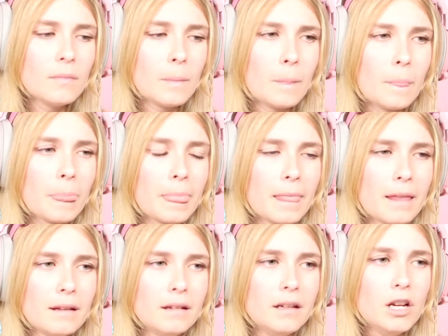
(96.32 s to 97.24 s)
it.
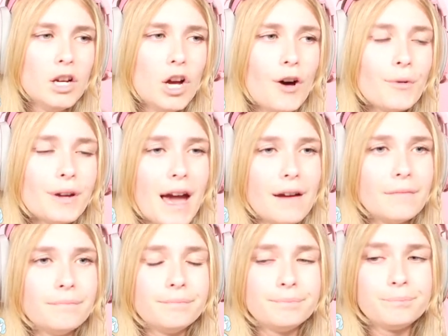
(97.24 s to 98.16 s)
I'm coming.
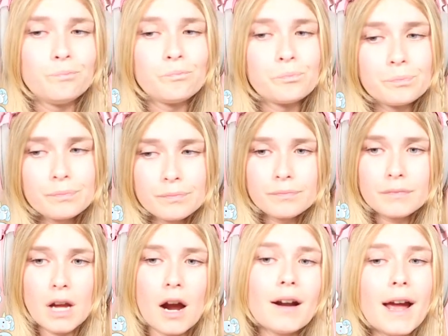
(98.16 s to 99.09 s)
Okay.
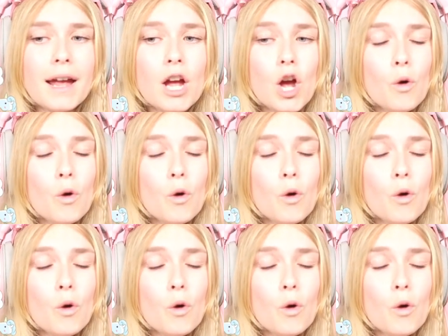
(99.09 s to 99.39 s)
All right,